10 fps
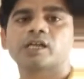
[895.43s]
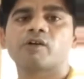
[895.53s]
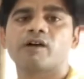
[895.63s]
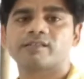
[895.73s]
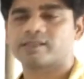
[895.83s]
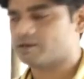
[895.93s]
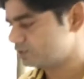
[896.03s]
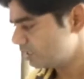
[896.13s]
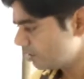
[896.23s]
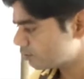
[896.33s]
Qua
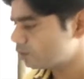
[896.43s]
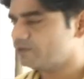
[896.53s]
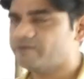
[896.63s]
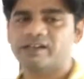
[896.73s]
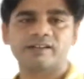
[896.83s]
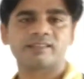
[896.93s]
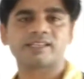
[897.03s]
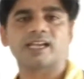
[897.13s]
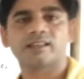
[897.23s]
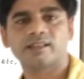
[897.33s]
sound. So we will
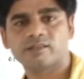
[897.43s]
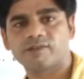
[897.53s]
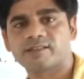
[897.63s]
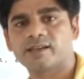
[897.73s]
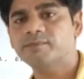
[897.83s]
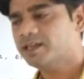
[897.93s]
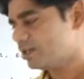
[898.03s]
understand this with some